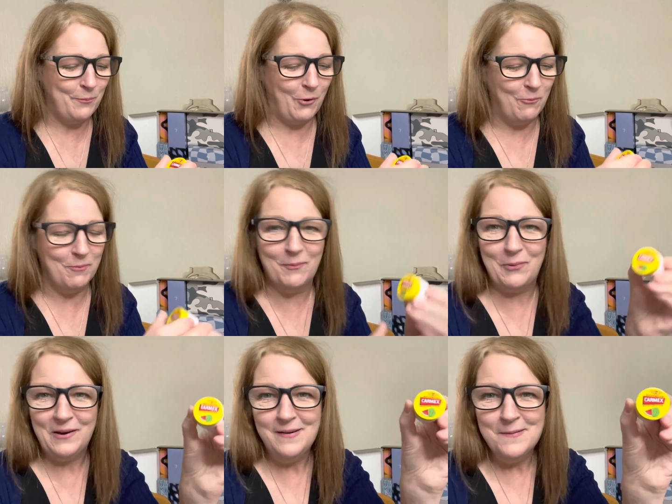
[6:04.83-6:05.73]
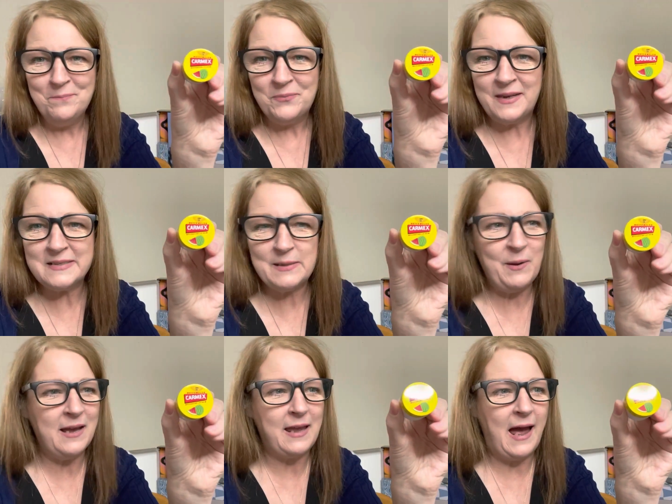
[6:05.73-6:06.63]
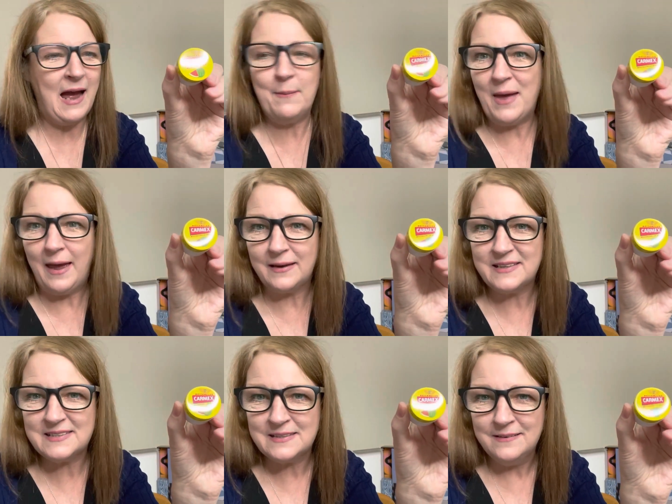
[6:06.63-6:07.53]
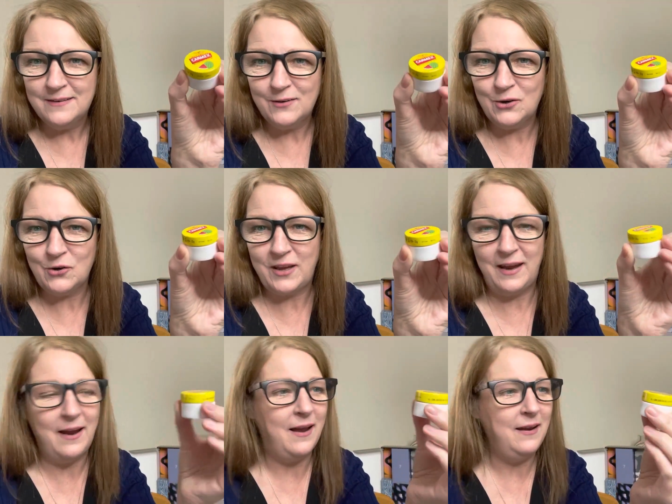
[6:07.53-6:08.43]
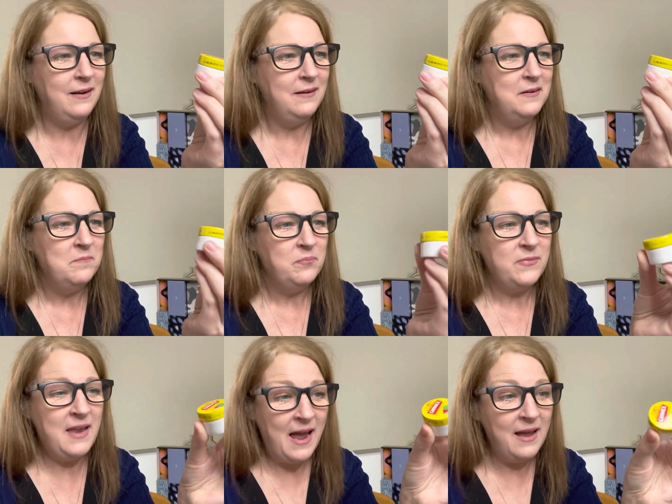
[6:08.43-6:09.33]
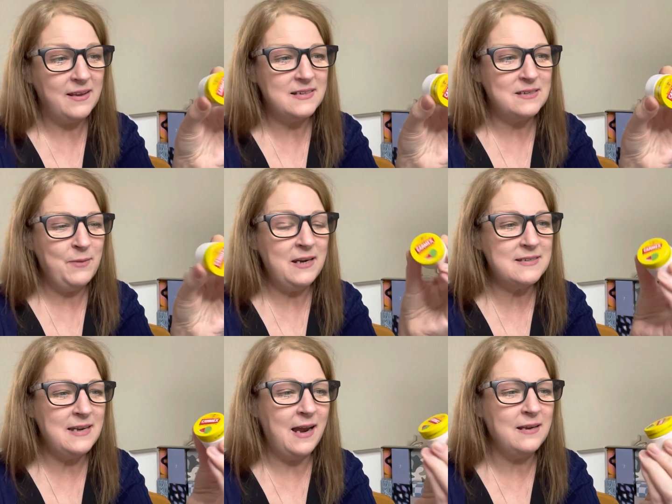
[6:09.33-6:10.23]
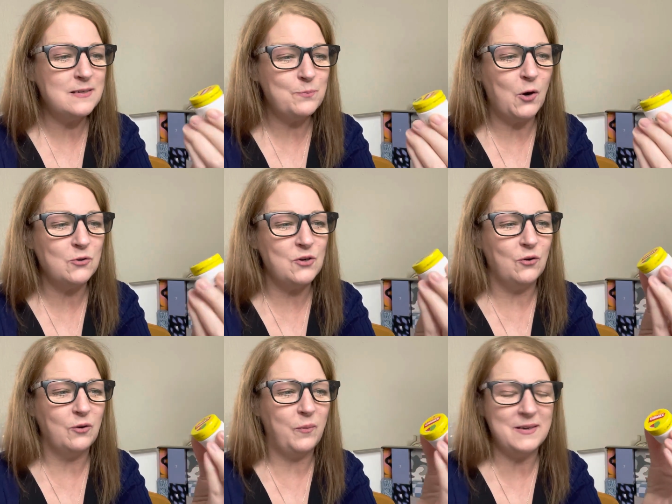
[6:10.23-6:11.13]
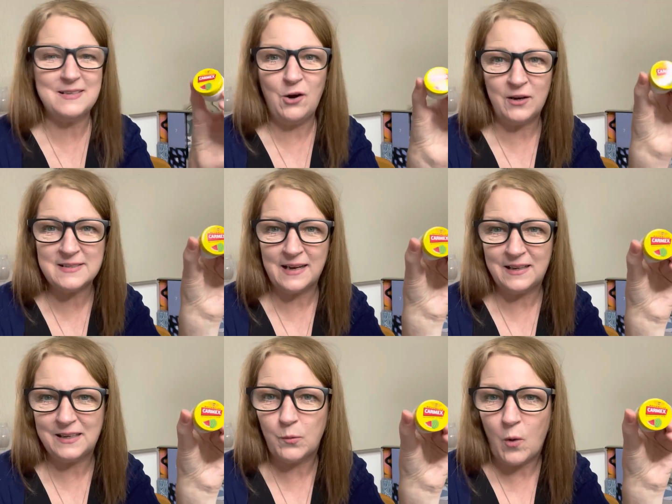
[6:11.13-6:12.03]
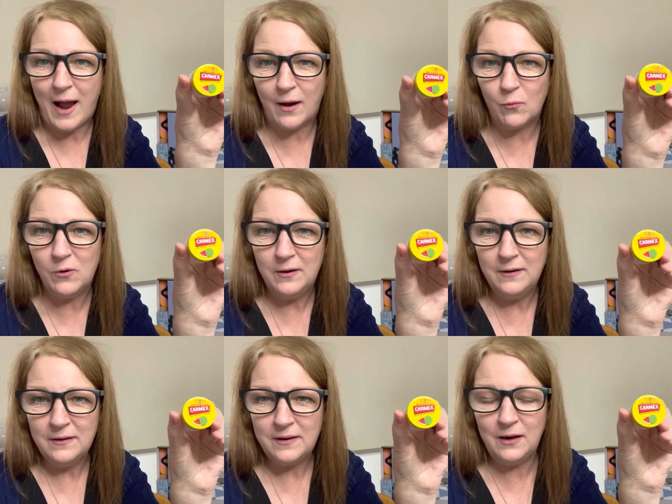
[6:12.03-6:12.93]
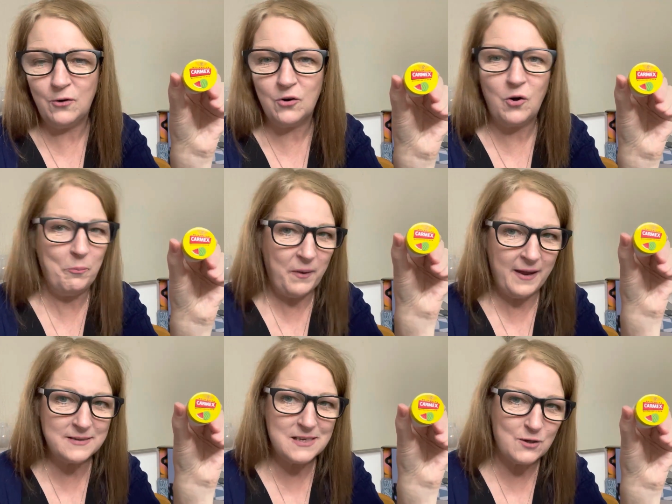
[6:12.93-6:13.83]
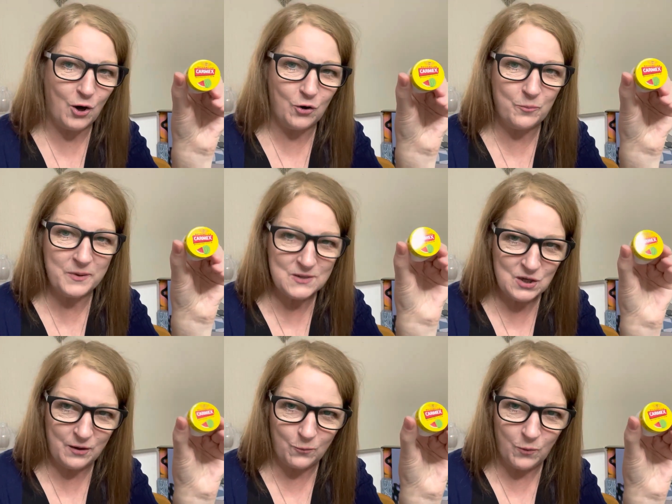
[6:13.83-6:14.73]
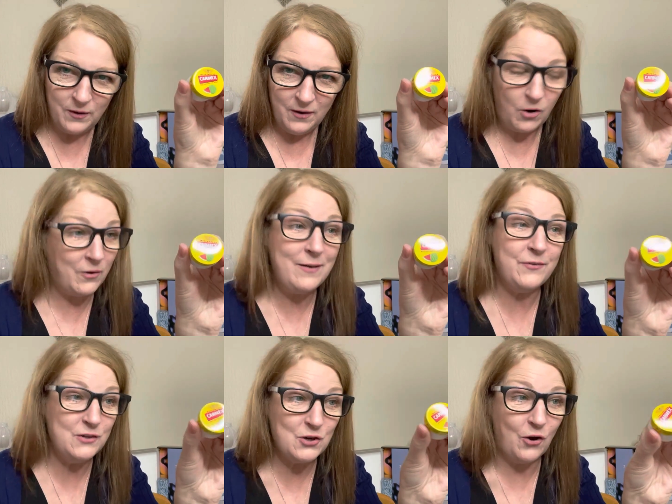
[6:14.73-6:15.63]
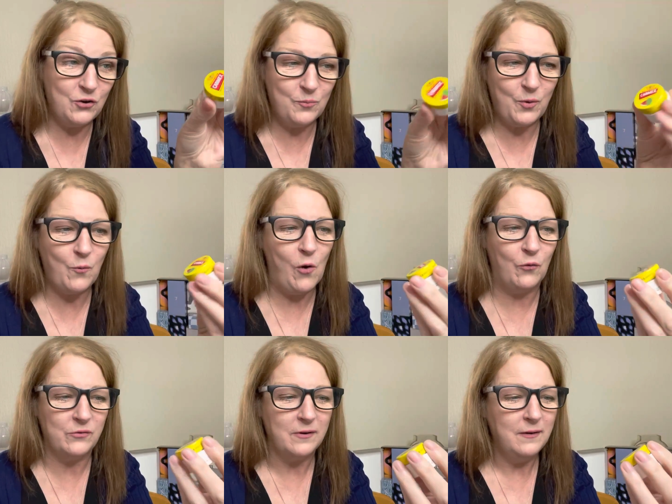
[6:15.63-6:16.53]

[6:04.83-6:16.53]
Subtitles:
a bump. It's a bit of Carmex. Okay, nice. I mean, it's a nice product, but it's not exactly wow, you know, compared to door number two or even door number one.